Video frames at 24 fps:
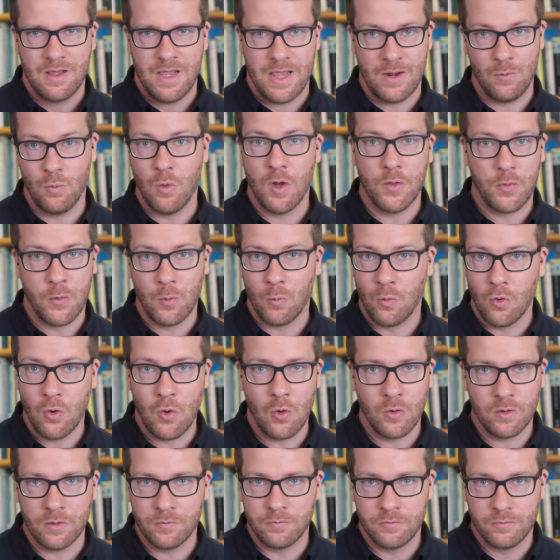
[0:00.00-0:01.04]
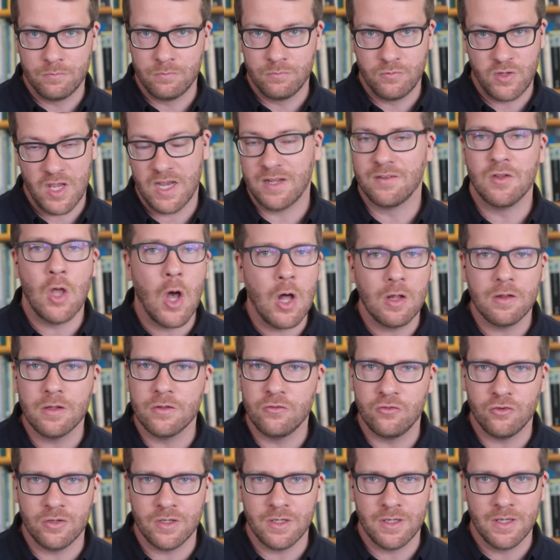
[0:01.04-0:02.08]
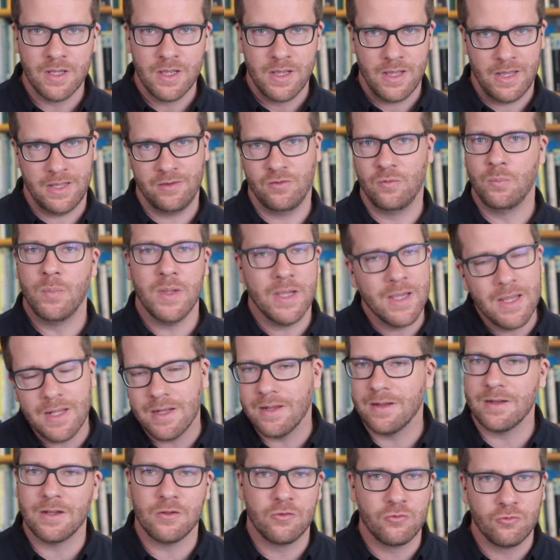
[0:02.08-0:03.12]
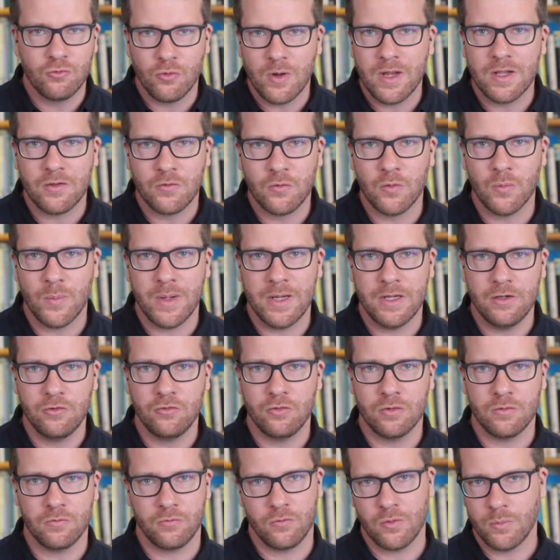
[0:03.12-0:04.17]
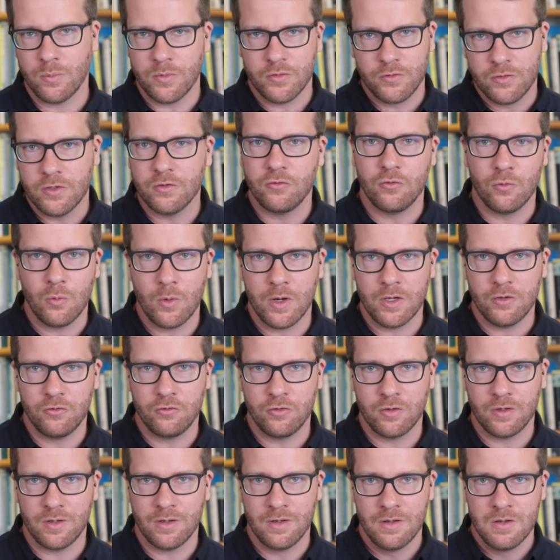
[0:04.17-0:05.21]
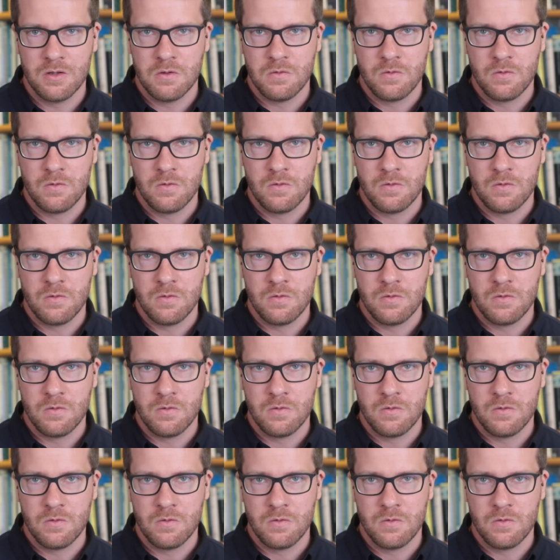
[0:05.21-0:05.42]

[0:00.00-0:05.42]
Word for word: and what the role of technology has been in a transformation from a situation